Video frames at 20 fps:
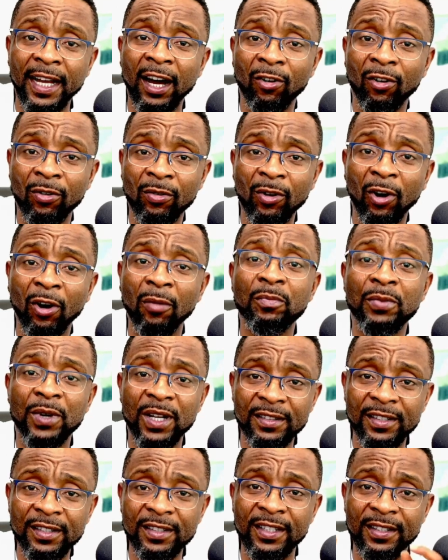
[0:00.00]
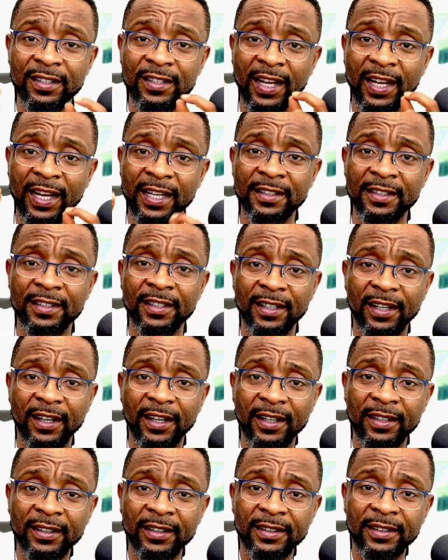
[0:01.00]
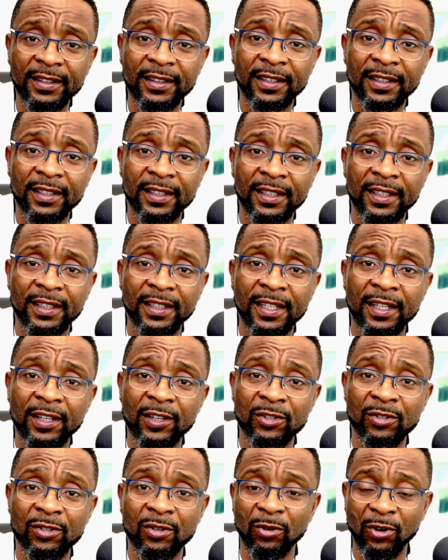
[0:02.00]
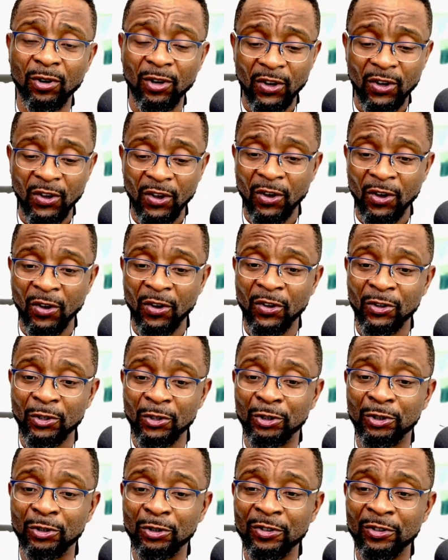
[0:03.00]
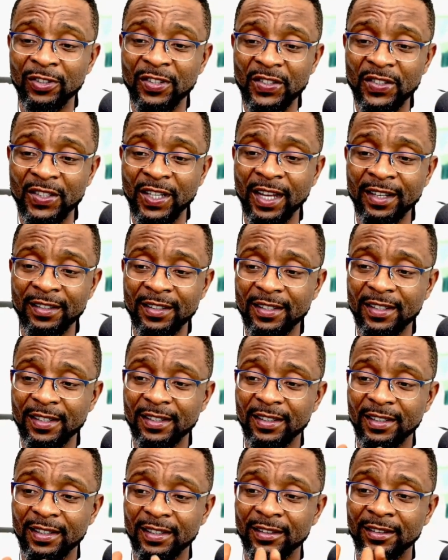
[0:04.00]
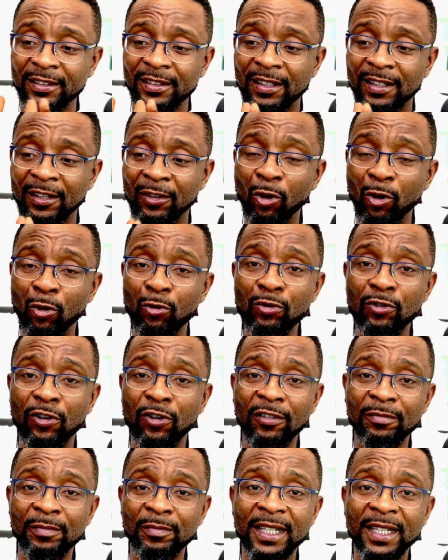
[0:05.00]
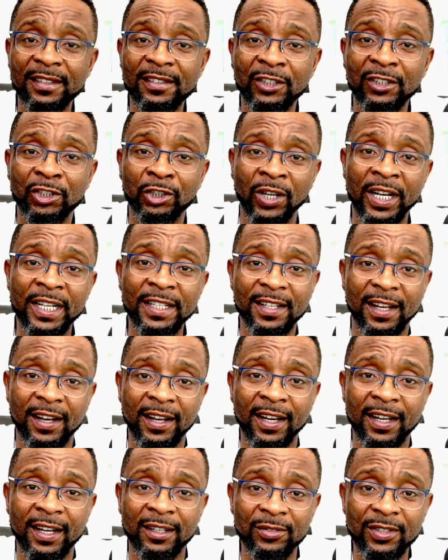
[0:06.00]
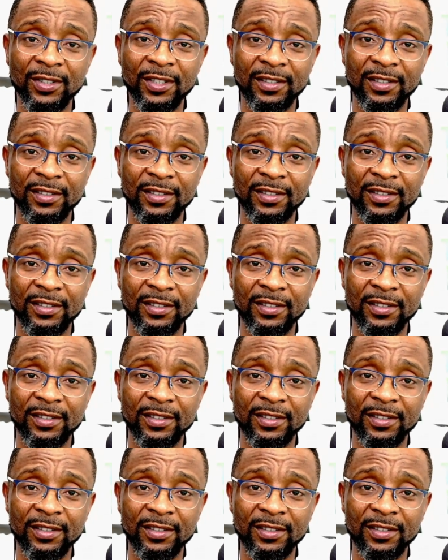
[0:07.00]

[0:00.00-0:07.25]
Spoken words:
operate this idea. So, states, local government joint account.